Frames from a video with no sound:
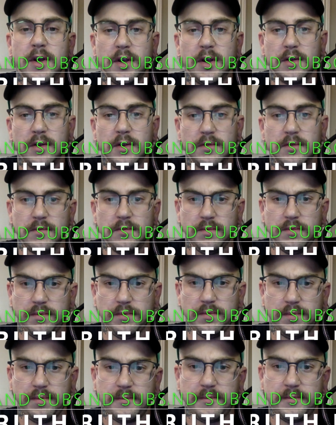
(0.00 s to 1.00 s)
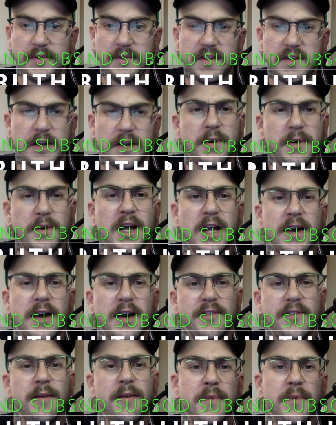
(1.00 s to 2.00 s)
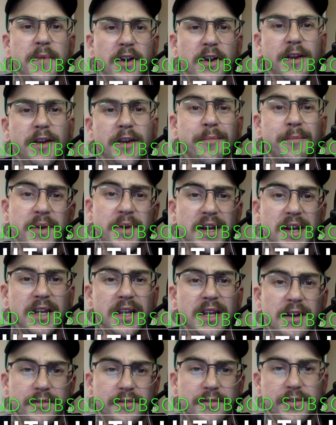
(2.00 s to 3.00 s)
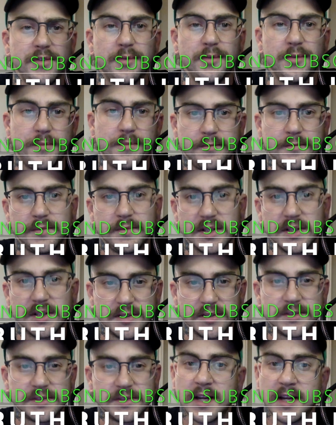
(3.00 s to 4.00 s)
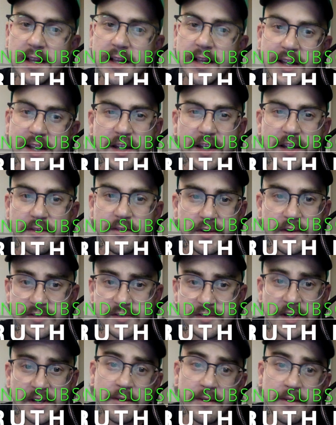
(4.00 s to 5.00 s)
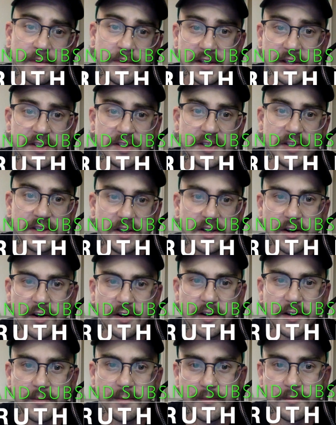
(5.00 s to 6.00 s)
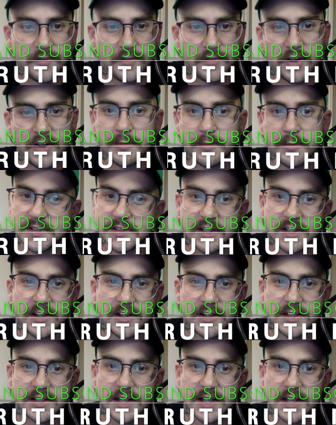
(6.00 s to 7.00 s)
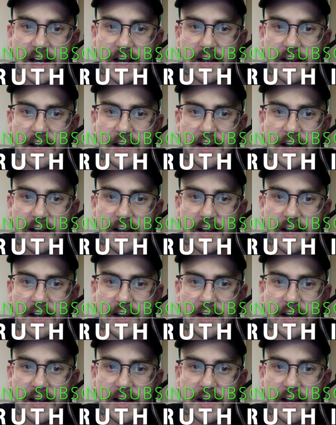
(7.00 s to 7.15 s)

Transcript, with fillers: And then I'm gonna have that Marion Pettie interview because there's not really shit on him. Very mysterious guy.